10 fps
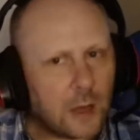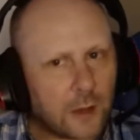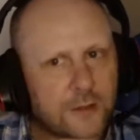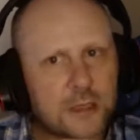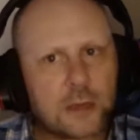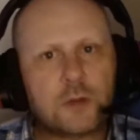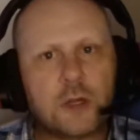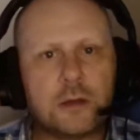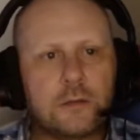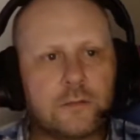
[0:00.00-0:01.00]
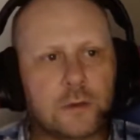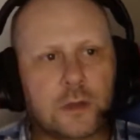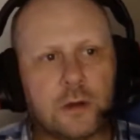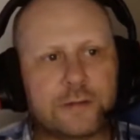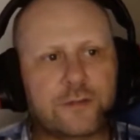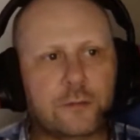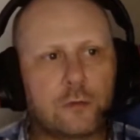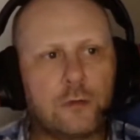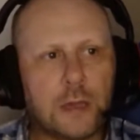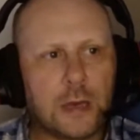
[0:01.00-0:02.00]
I think I'm kind of
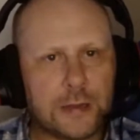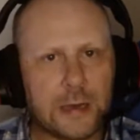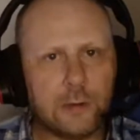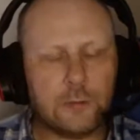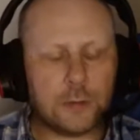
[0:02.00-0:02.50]
through that now.